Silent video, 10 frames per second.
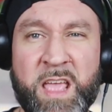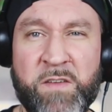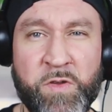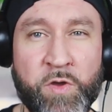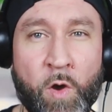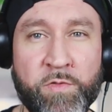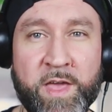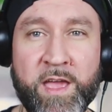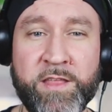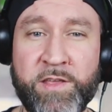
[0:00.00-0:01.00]
if you go
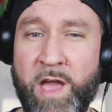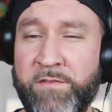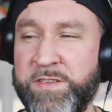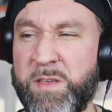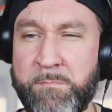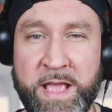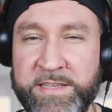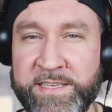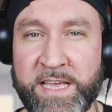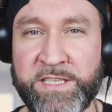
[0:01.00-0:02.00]
there and you have this
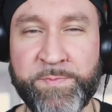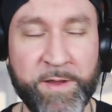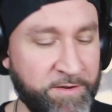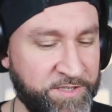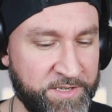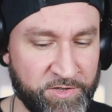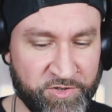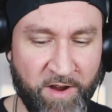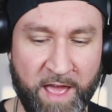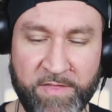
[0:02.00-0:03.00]
amazing experience and you
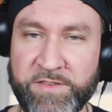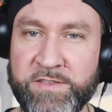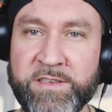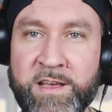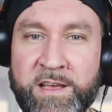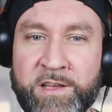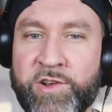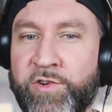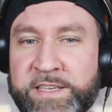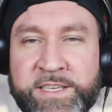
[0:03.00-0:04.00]
try this
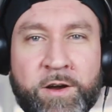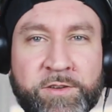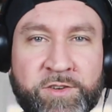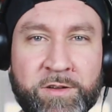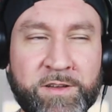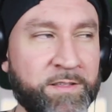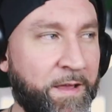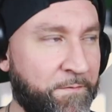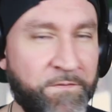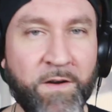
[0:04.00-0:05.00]
crazy hot chocolate and you're
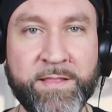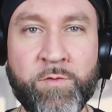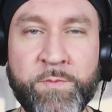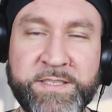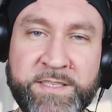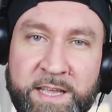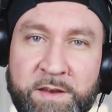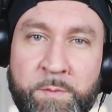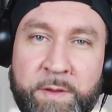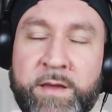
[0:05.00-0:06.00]
like, fuck, that would be sick
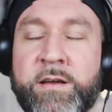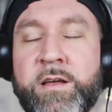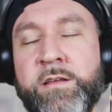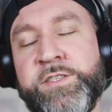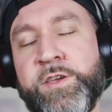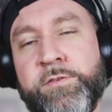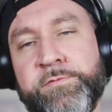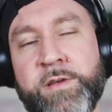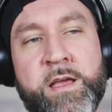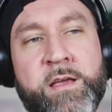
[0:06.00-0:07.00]
in a beer.
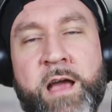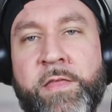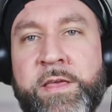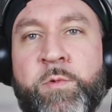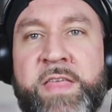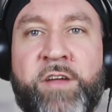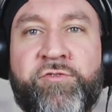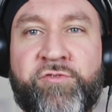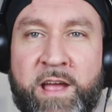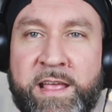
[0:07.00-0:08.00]
So I think without
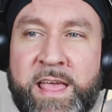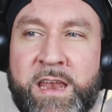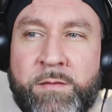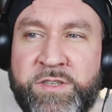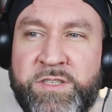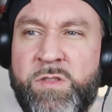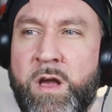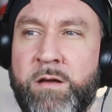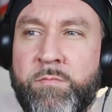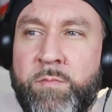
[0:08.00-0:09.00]
trying that, I'm
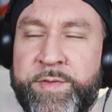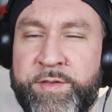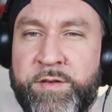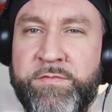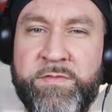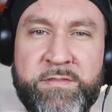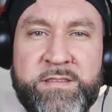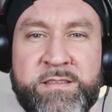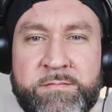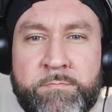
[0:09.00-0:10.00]
sort of
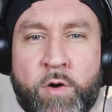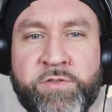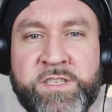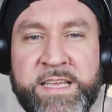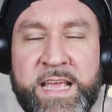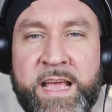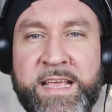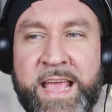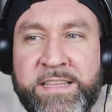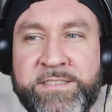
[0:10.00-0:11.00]
mostly
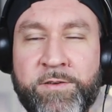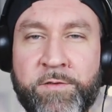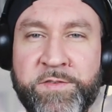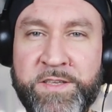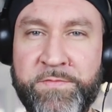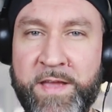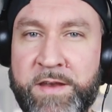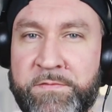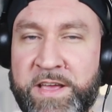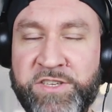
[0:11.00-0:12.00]
against it. Obviously for
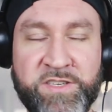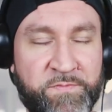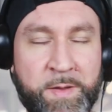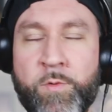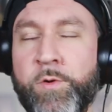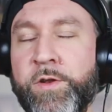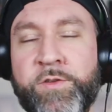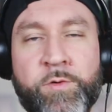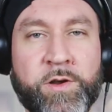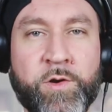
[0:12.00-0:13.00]
innovation, if people want to
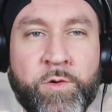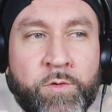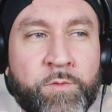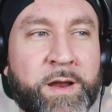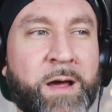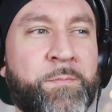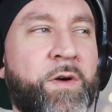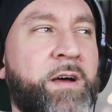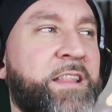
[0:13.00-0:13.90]
do it, cool, but I'm